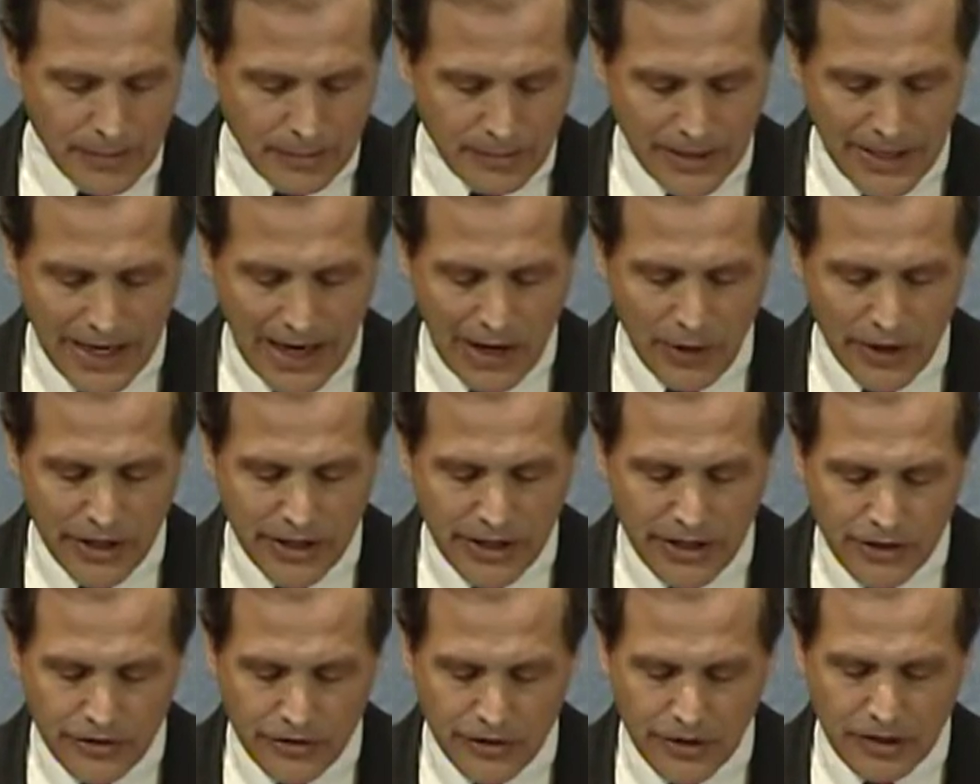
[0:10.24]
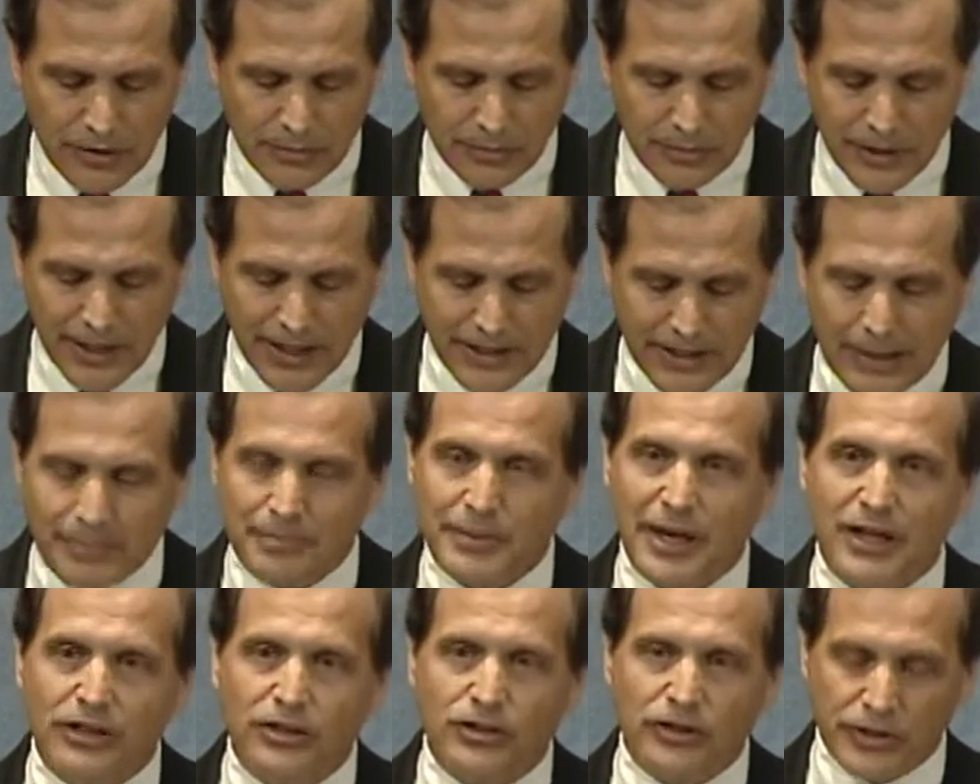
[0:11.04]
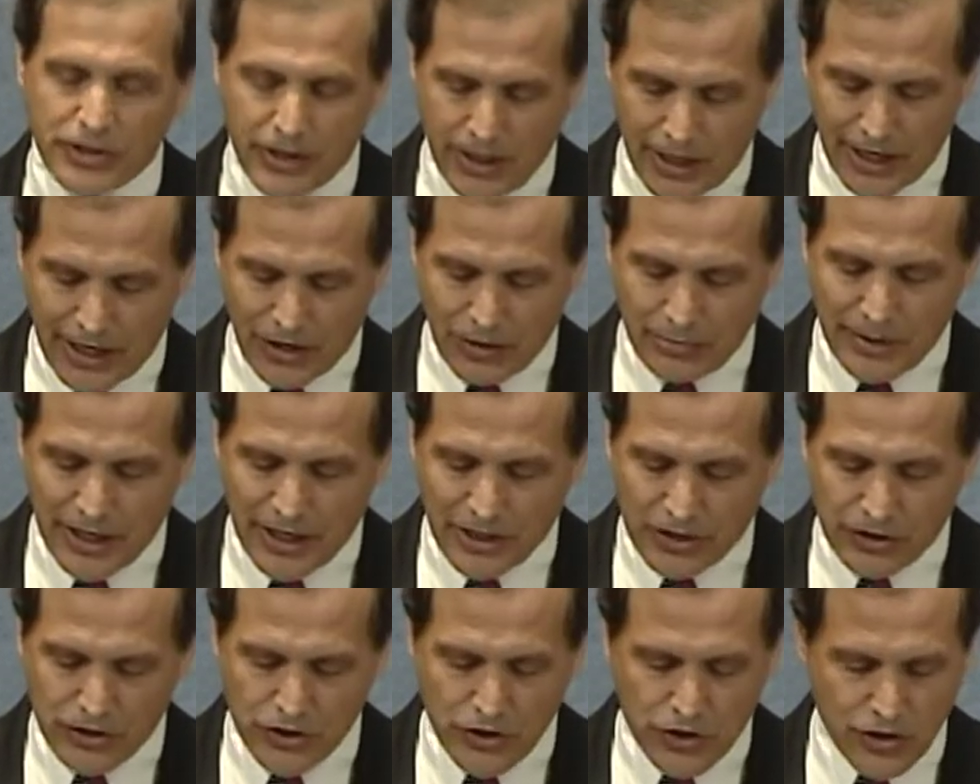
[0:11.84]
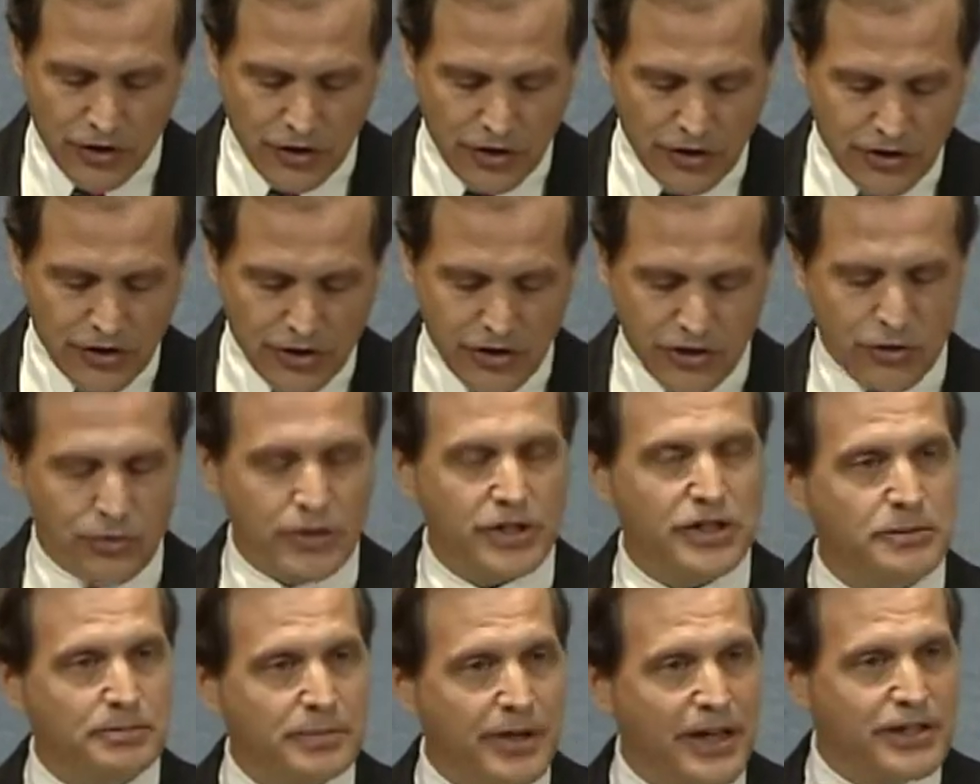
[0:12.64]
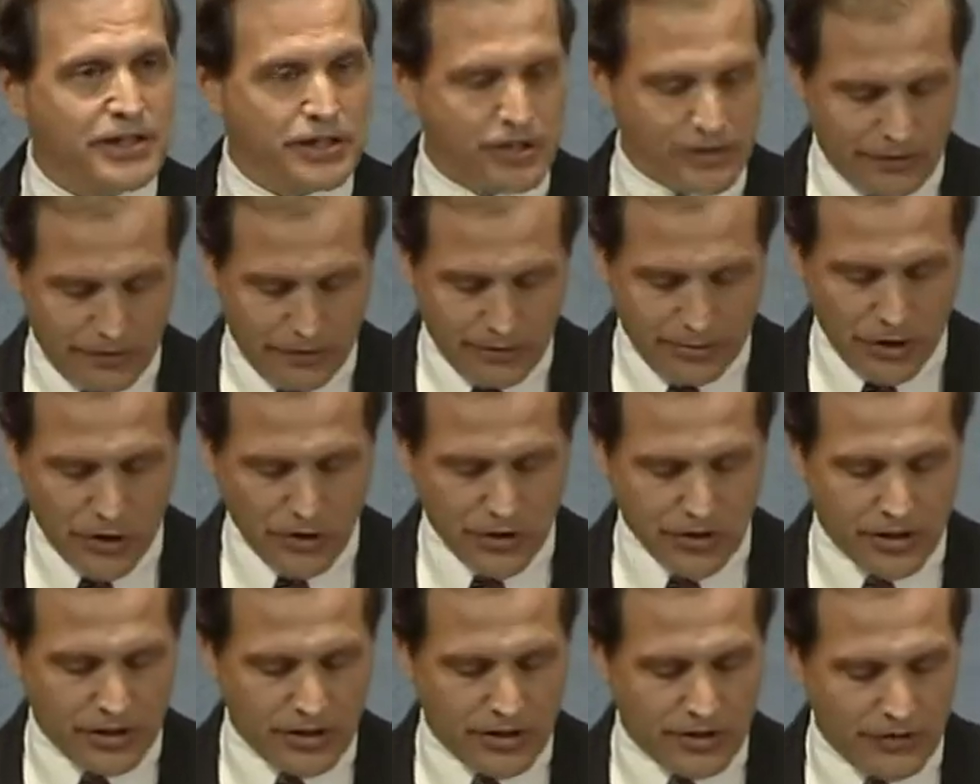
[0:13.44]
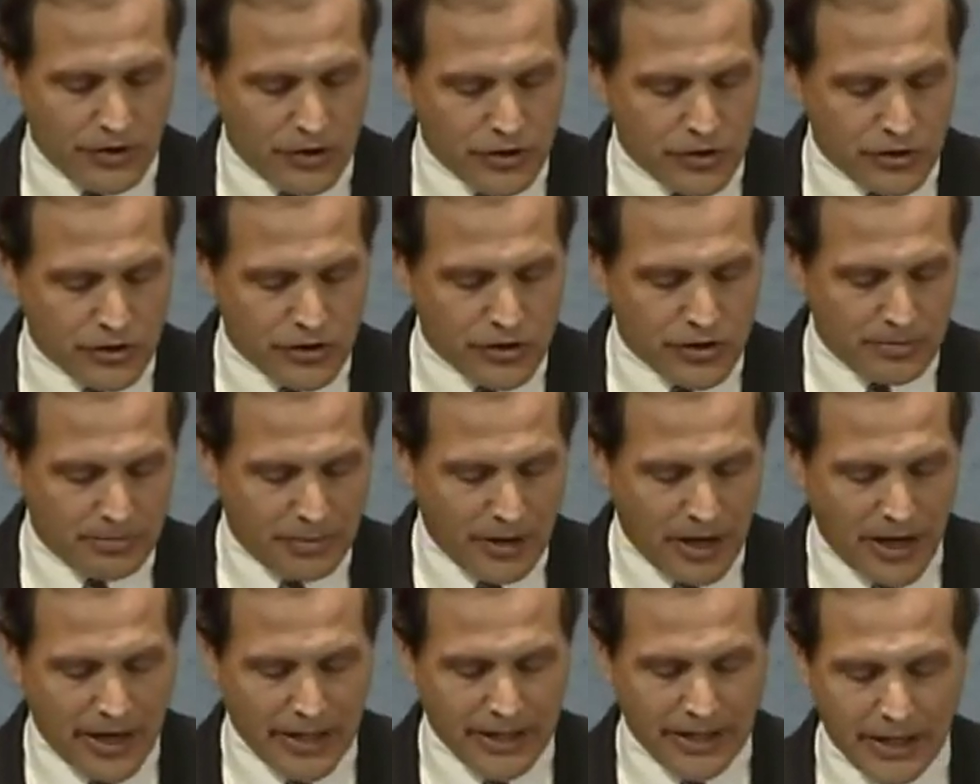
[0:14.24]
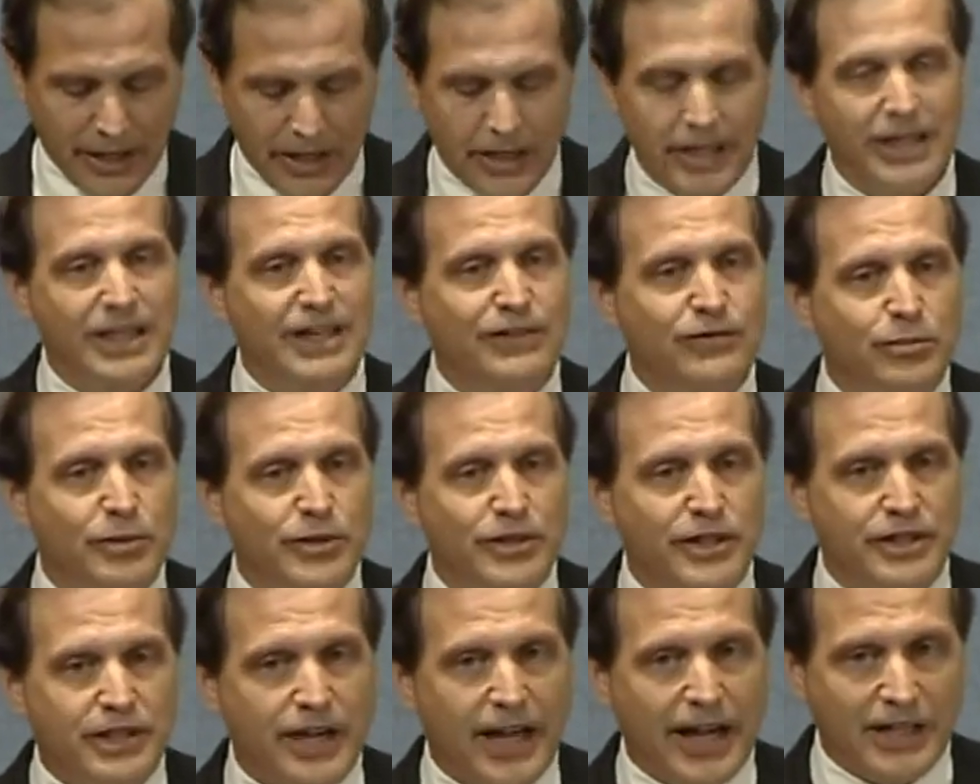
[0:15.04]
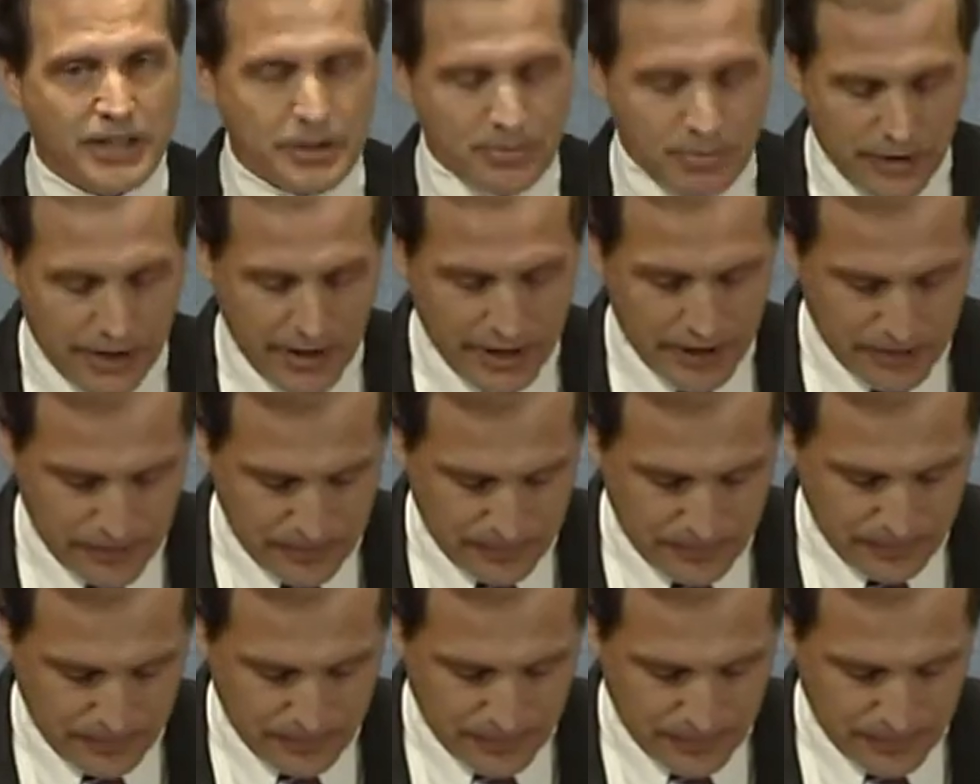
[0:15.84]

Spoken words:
But now I hear the complaint that medical care and medical insurance is too expensive for most individuals to buy, even with a tax break.